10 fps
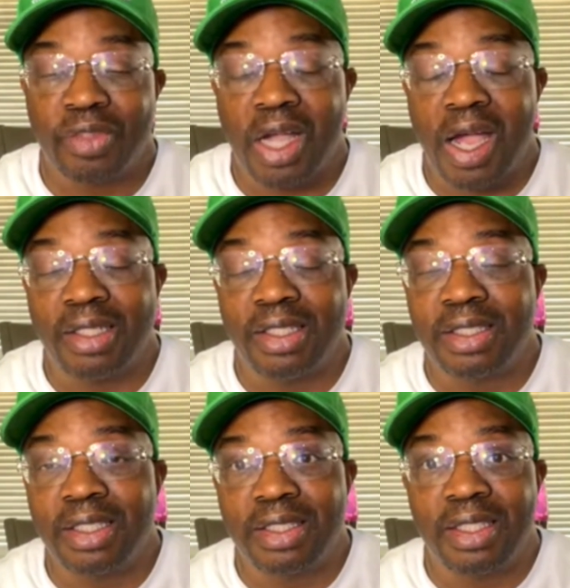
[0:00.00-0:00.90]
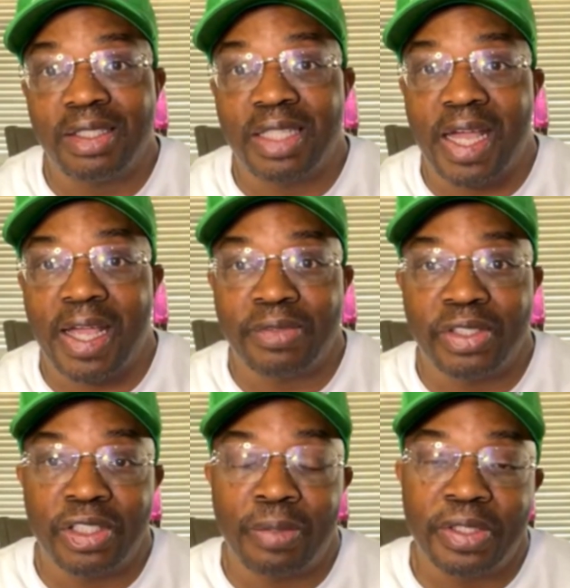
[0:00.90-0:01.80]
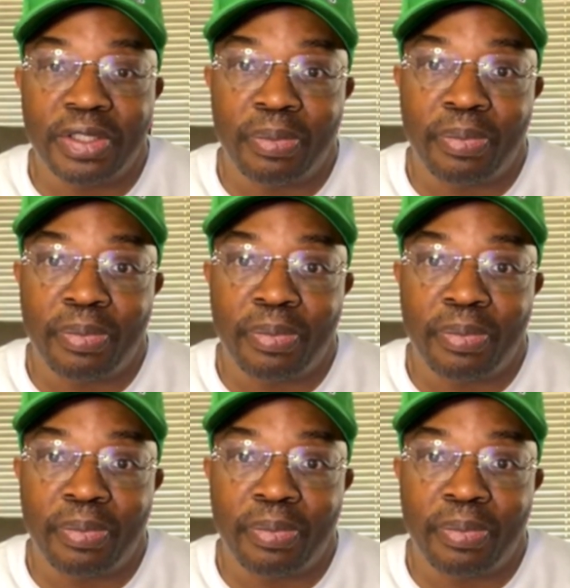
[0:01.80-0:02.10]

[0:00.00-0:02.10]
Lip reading: All right, let's get to these games and jump into the